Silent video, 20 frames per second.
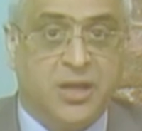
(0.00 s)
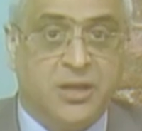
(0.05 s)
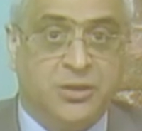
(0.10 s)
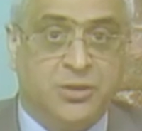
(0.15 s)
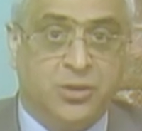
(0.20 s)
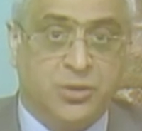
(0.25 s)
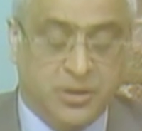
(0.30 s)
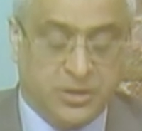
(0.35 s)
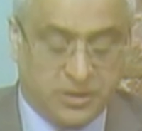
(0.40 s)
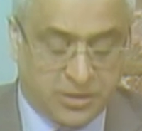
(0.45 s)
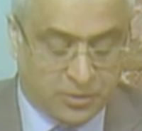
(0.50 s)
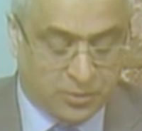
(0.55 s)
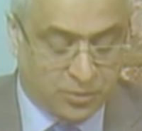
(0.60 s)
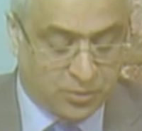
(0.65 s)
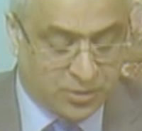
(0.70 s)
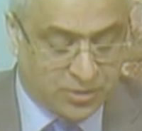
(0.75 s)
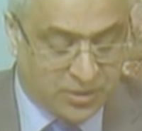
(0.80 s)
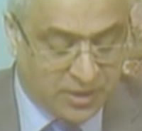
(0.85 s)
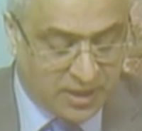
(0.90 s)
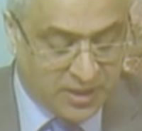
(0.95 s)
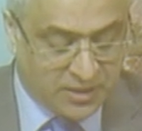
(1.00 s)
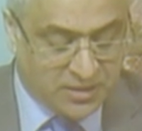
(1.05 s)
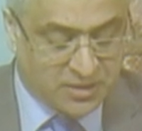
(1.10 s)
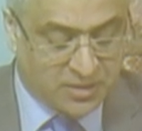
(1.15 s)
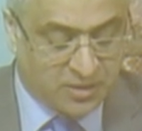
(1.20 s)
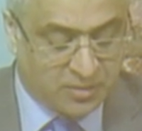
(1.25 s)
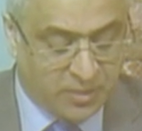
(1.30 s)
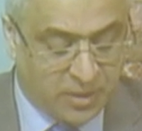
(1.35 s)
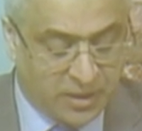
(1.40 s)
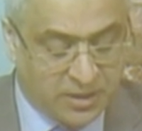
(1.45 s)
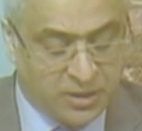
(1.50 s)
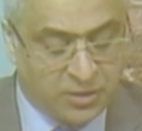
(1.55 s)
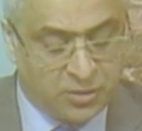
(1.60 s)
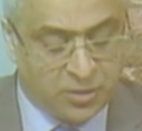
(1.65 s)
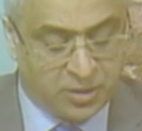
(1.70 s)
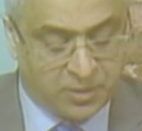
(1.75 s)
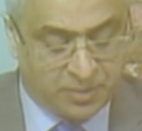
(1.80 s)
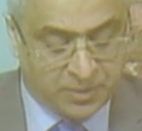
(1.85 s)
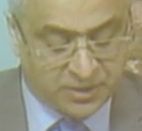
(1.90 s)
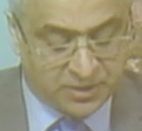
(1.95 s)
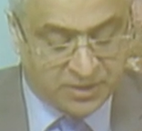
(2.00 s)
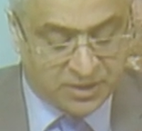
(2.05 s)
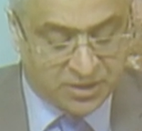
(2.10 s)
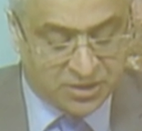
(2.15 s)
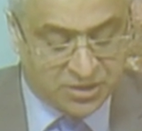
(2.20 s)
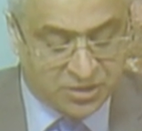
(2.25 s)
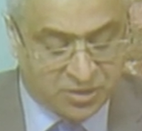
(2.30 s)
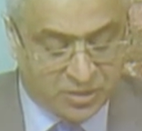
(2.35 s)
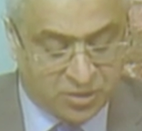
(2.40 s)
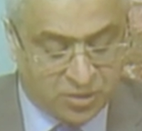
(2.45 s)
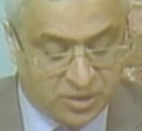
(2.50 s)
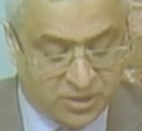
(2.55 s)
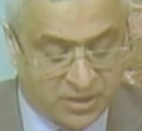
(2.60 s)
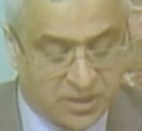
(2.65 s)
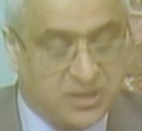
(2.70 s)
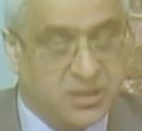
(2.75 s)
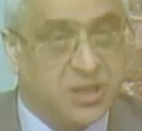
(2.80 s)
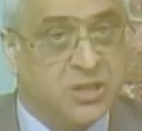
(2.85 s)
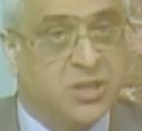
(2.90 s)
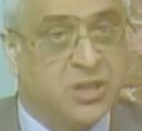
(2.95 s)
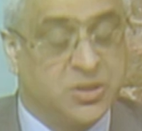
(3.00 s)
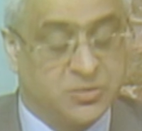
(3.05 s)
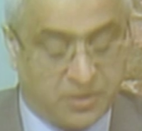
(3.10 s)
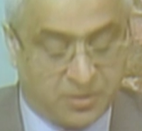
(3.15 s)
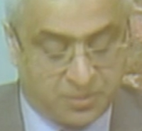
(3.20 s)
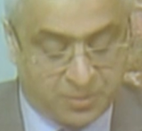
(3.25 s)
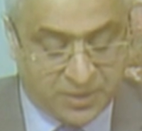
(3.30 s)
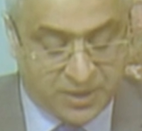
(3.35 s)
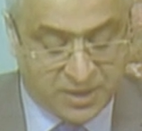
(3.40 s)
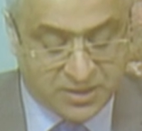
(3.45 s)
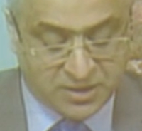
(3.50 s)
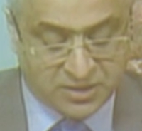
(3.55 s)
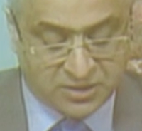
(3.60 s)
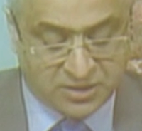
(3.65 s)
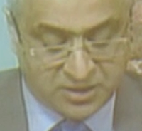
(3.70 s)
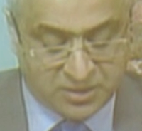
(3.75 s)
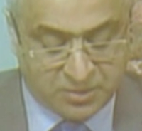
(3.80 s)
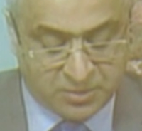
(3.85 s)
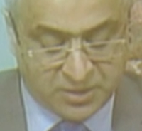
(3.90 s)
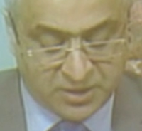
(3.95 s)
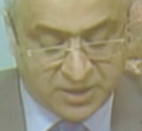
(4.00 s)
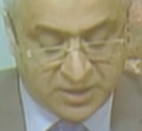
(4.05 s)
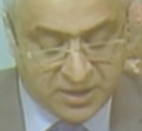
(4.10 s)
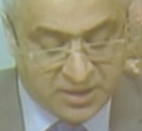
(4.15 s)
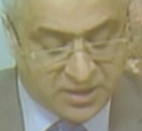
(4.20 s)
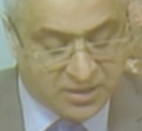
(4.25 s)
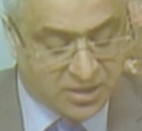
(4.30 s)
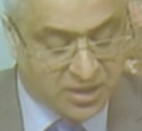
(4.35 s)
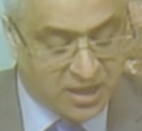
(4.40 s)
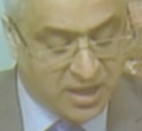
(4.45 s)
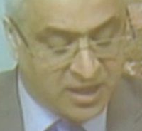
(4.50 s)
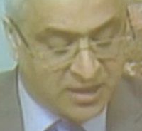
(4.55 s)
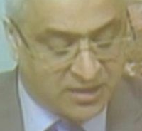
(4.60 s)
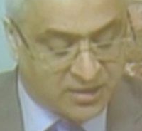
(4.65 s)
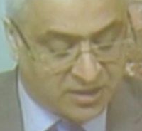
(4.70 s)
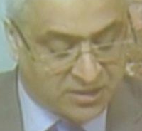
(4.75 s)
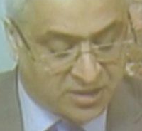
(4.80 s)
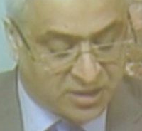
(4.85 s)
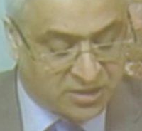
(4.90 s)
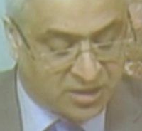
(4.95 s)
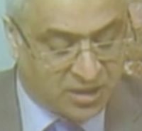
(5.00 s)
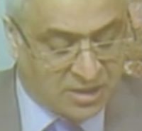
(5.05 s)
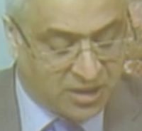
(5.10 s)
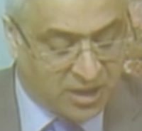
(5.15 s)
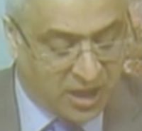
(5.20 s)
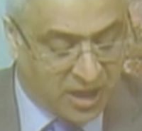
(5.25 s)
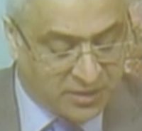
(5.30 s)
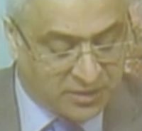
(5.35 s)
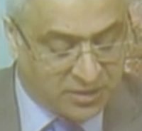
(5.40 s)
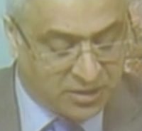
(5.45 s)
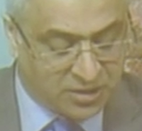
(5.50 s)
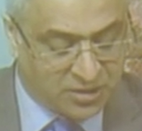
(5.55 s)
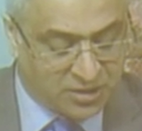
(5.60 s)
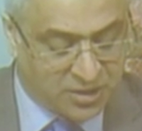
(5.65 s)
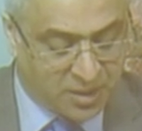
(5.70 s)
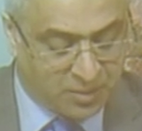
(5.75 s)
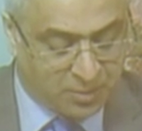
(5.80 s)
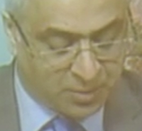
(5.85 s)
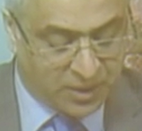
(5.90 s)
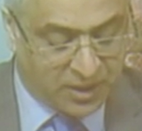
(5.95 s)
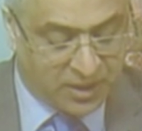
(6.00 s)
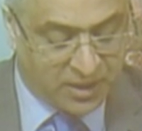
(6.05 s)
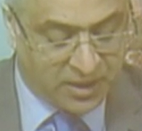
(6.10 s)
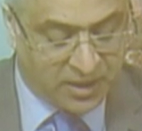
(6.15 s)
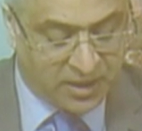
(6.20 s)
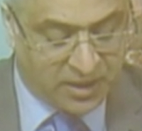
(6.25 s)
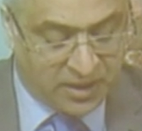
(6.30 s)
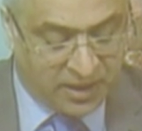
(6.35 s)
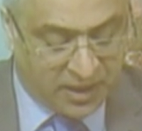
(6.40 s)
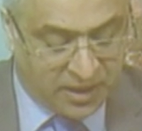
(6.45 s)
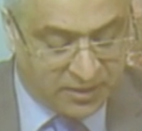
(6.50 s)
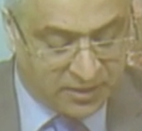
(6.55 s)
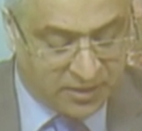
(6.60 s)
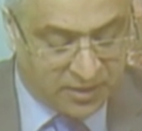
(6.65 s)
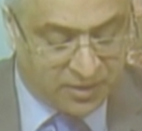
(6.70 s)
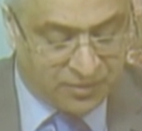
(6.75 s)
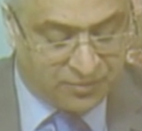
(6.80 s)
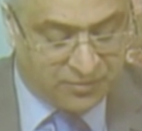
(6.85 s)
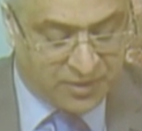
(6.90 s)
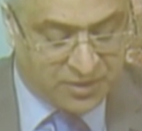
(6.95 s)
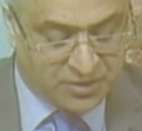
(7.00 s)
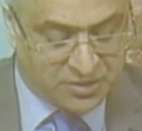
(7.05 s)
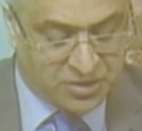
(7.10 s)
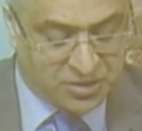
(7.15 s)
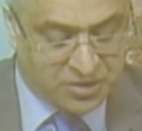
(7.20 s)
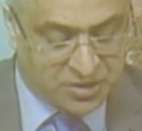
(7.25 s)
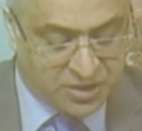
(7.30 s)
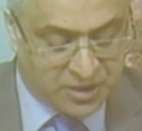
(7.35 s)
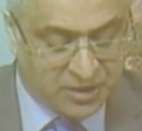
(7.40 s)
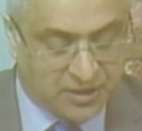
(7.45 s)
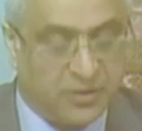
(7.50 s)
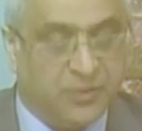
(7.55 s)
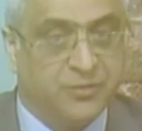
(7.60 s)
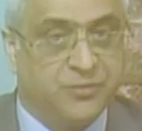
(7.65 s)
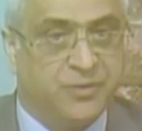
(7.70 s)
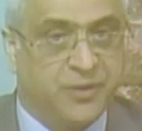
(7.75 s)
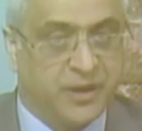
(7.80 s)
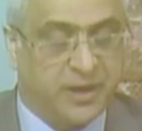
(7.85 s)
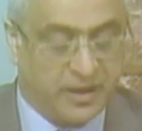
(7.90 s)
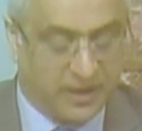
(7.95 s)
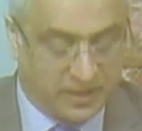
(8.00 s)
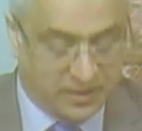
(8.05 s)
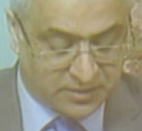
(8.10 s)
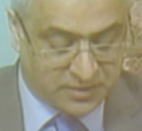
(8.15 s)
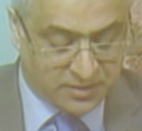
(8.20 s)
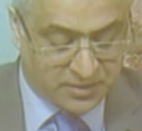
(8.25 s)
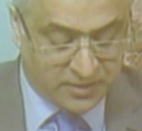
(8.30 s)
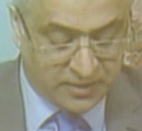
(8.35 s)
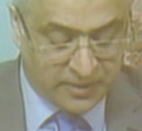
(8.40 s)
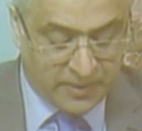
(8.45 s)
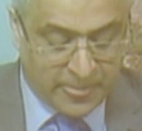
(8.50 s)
During the Crusades, many European Christian organizations were present in the Middle East, such as the Knight Templar and Franciscan Friars.